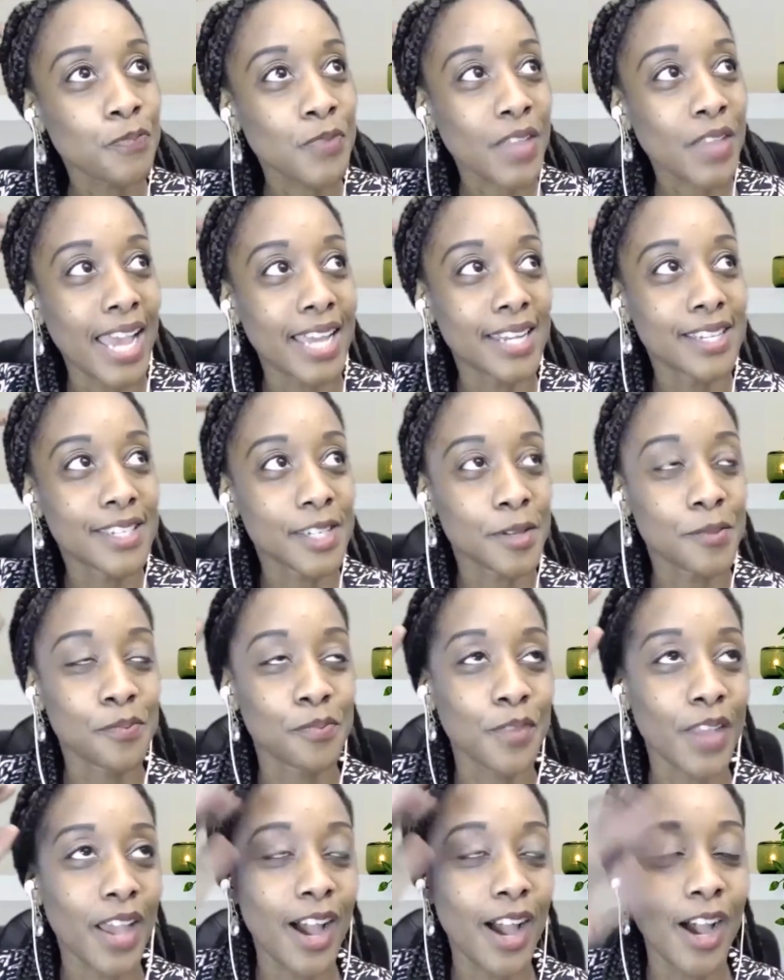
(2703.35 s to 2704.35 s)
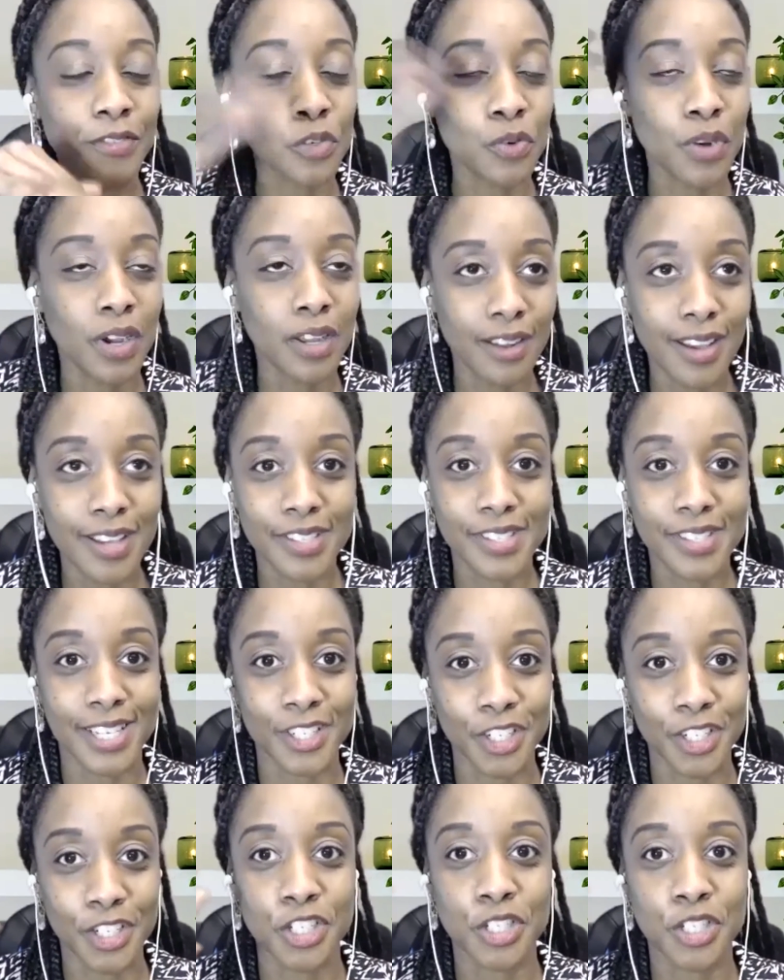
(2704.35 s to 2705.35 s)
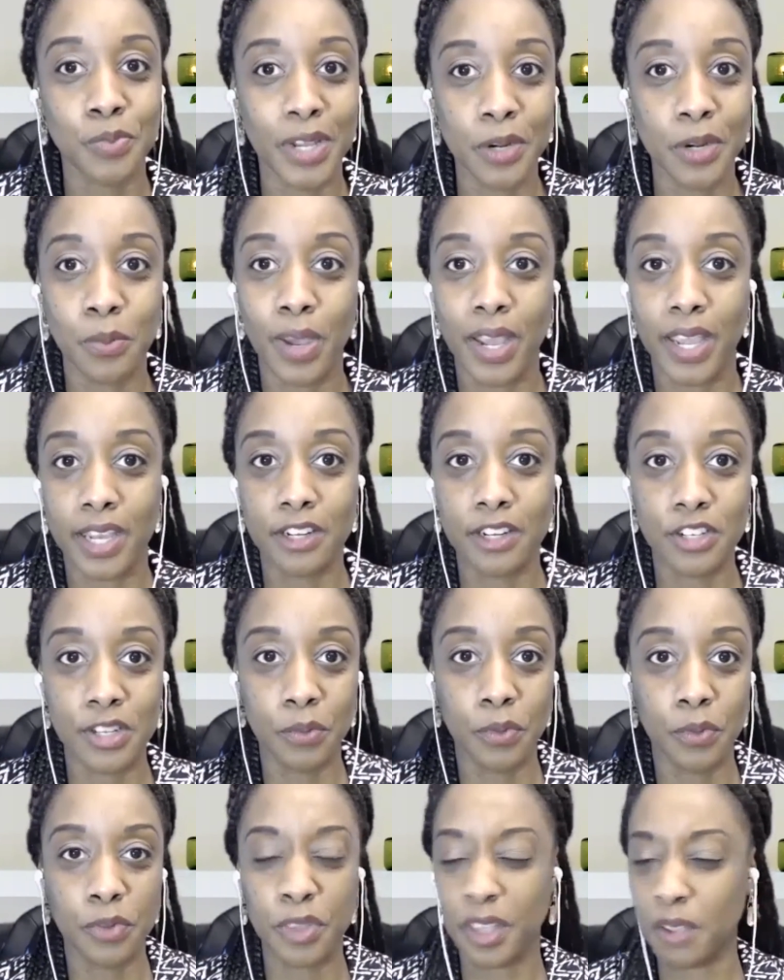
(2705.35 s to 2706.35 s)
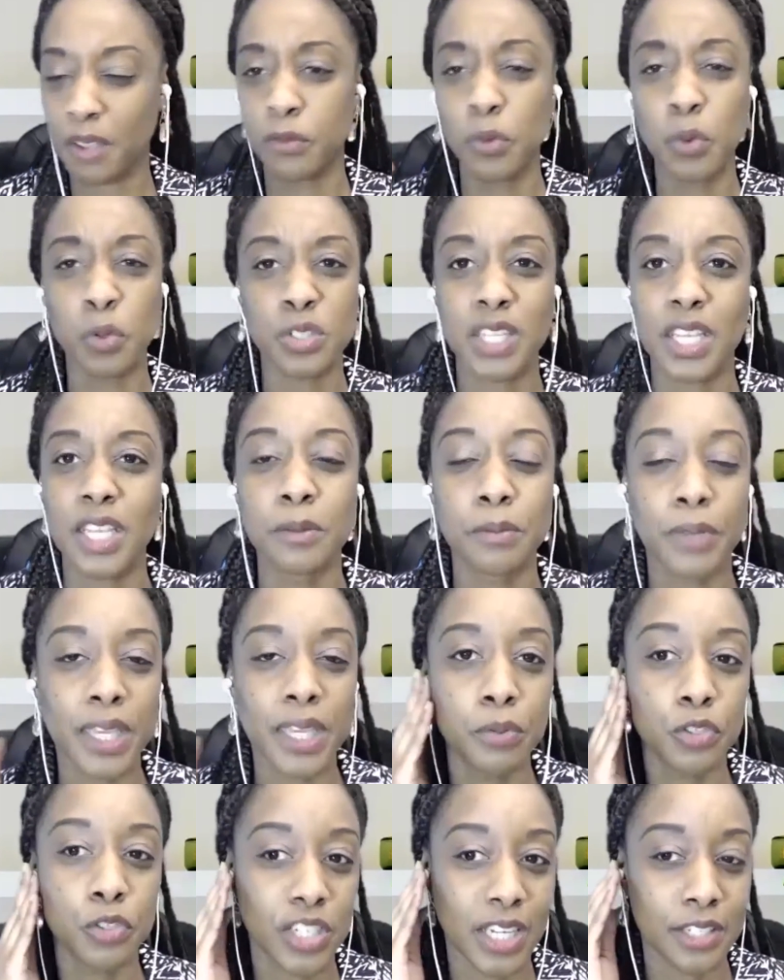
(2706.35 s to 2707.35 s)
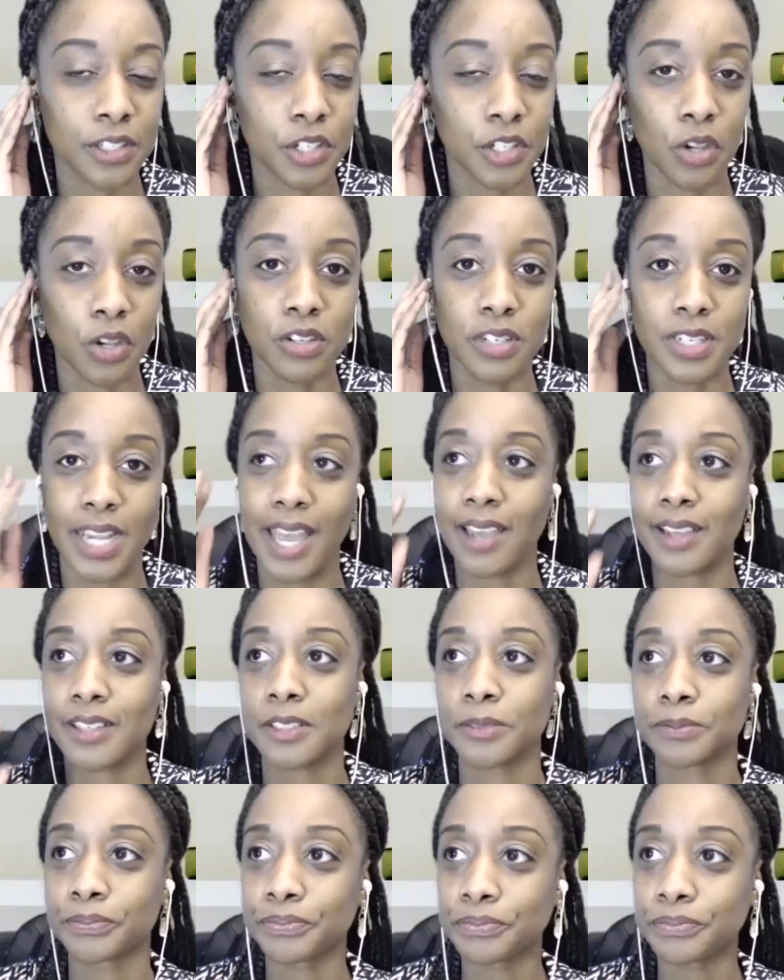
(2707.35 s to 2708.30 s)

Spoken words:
And after our last session, she went away and it was like 14 people she had to contact.